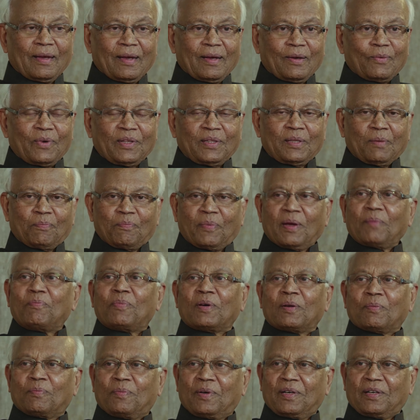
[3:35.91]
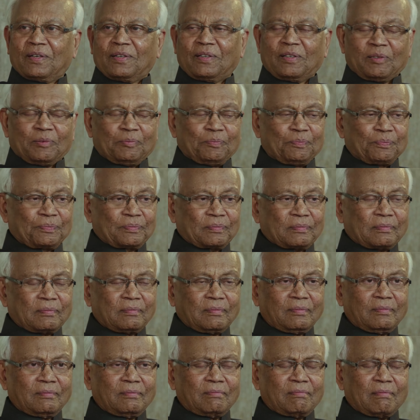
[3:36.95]
When the paper burnt,
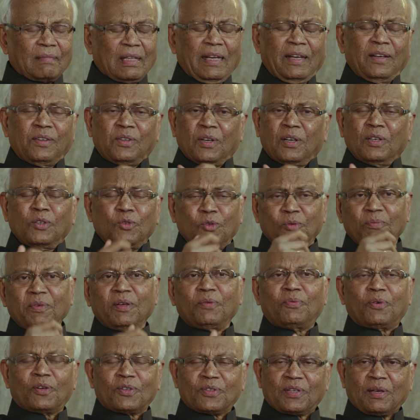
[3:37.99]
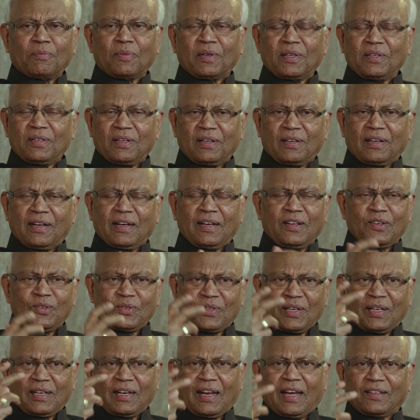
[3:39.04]
he turned to me for some reason and he
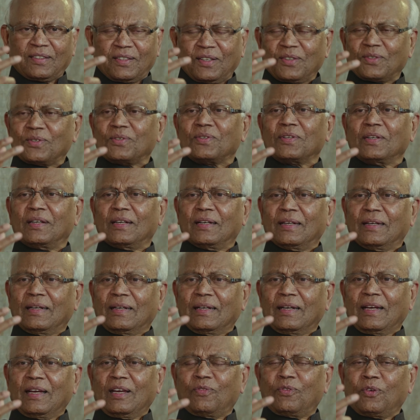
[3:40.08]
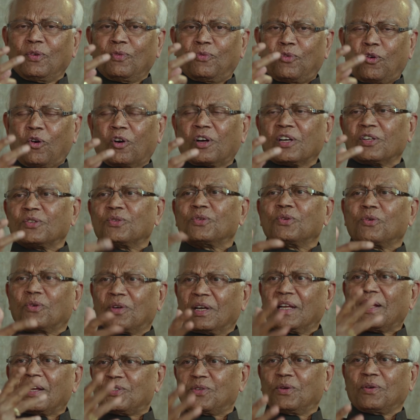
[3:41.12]
said, like this, if you focus, you
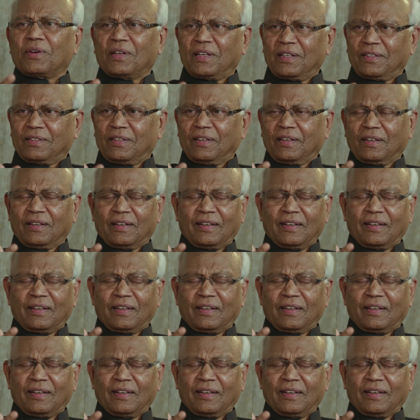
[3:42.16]
can achieve anything.